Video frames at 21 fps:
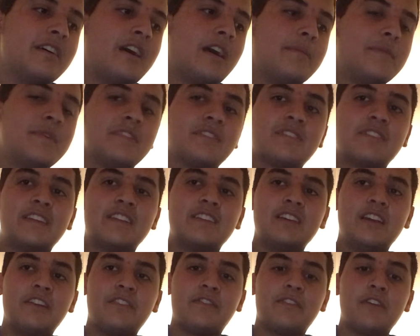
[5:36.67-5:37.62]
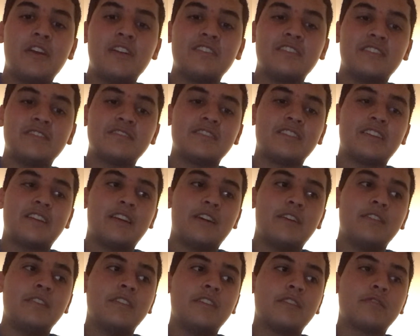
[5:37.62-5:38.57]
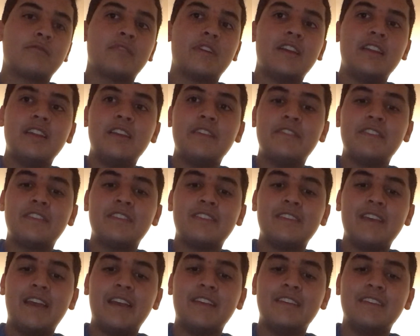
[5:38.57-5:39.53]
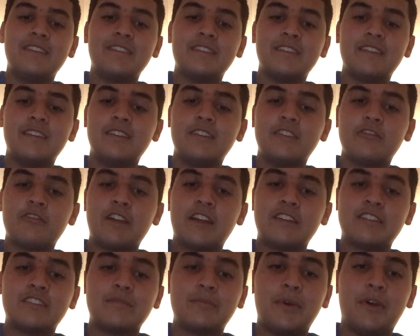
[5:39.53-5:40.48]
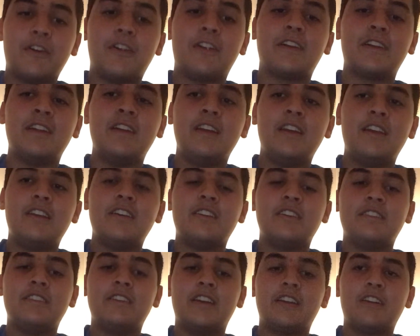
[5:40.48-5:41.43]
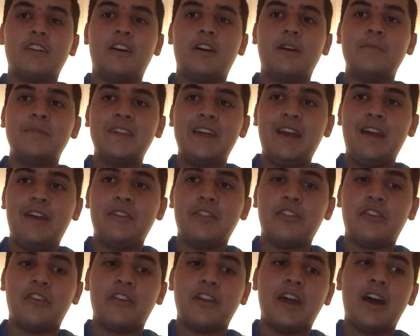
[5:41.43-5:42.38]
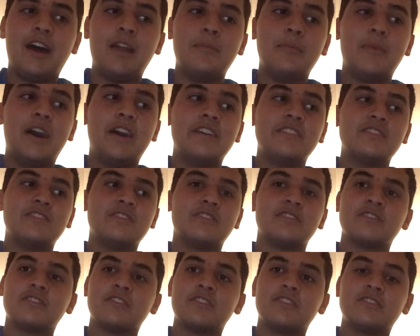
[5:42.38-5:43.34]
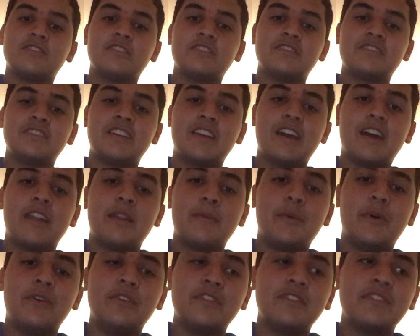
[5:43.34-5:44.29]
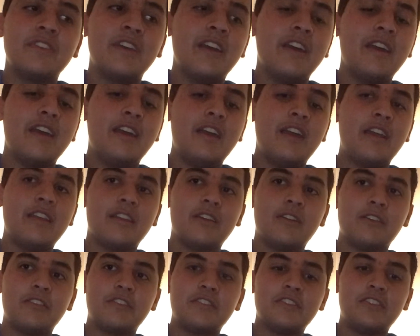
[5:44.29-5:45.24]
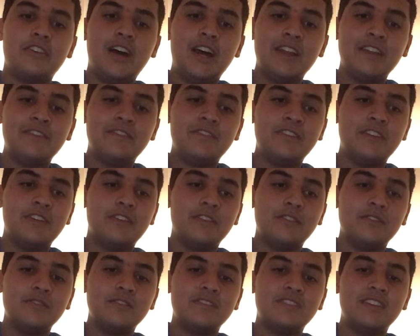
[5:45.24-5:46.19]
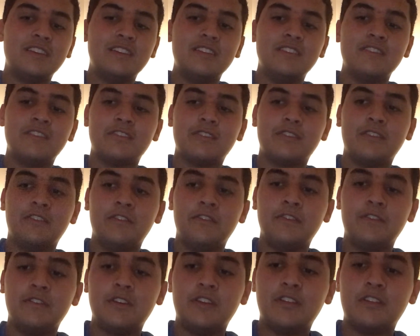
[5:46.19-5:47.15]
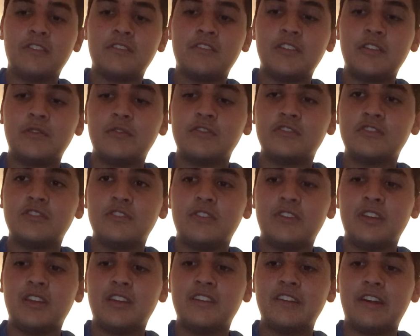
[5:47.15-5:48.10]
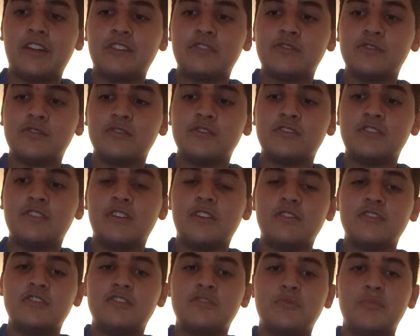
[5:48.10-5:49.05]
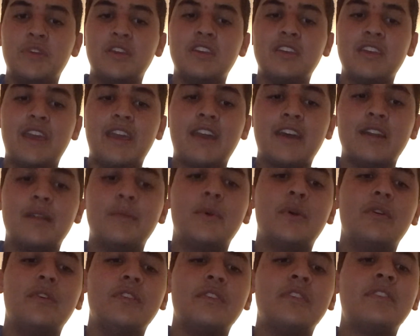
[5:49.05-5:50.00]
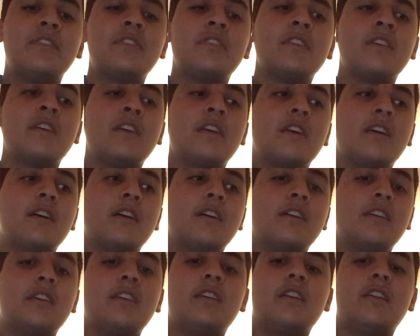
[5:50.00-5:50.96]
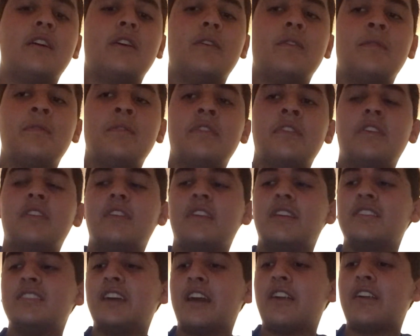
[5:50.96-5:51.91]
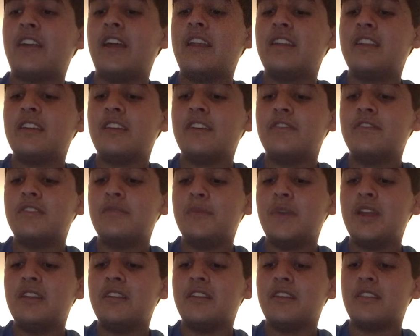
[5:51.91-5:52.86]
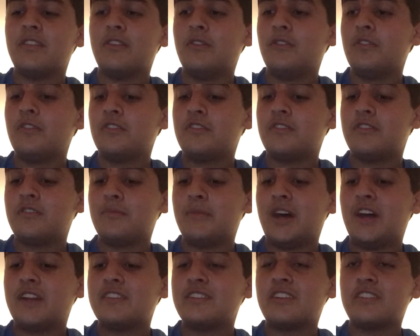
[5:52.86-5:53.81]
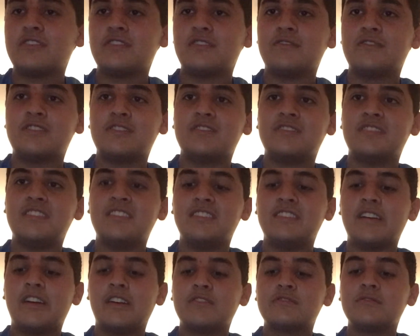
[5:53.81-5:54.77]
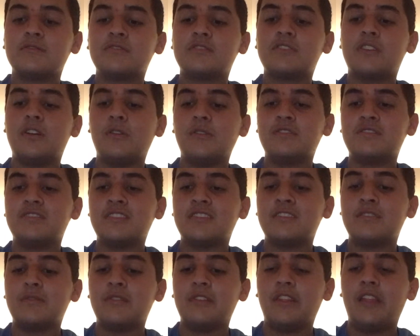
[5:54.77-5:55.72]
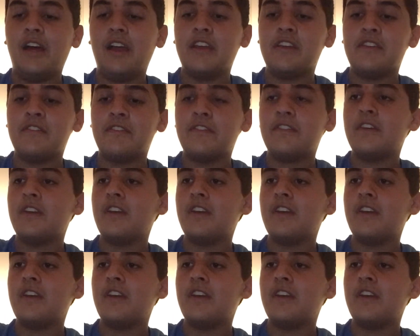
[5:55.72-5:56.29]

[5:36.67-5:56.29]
I mean, it's the entire franchise, like how Grant even says in Jurassic Park, like, calm down, they're not monsters, they're just animals. And, there's a lot of, scenes in the sequel showing dinosaurs, just being animals. Like, the entire ending of Dominion, the whole montage of just seeing dinosaurs coexisting with life.